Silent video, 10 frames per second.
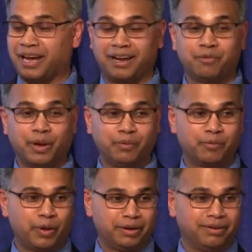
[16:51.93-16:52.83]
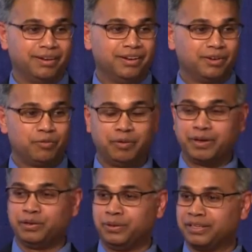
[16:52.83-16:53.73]
And when when we
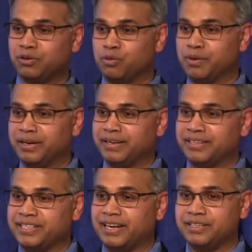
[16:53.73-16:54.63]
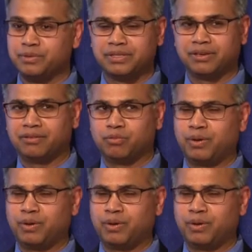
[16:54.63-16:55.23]
were doing that Open Data Challenge, we said,